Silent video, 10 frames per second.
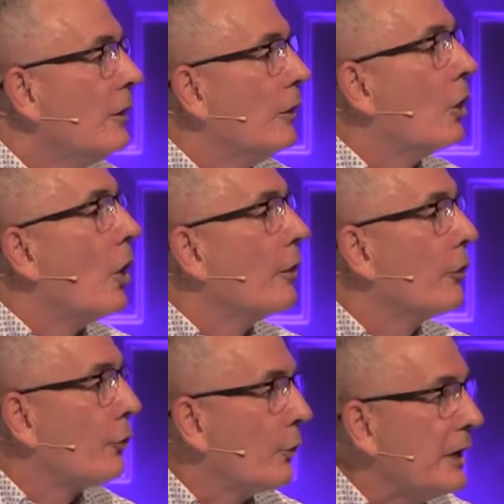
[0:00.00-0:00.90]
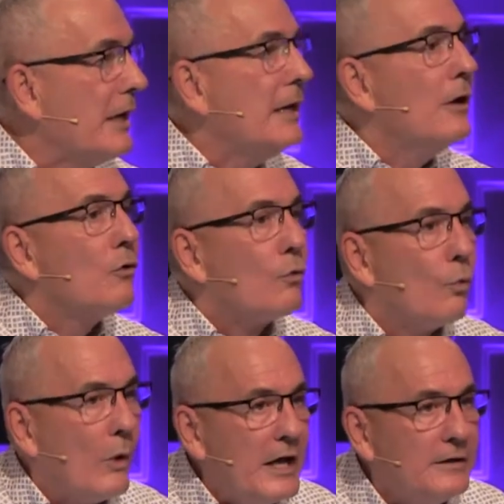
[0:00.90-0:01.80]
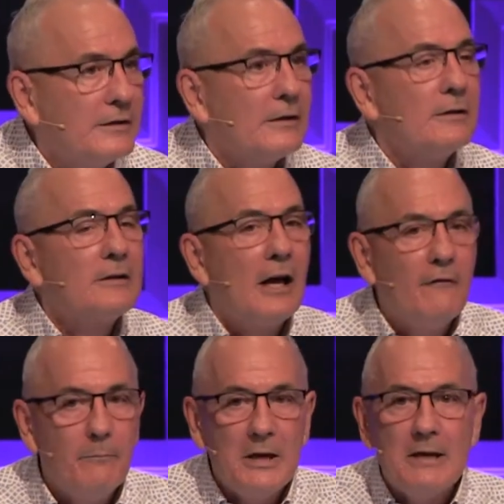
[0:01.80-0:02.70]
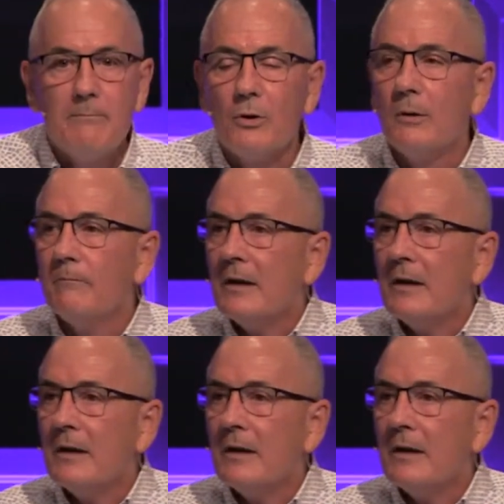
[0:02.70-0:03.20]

There are three races of people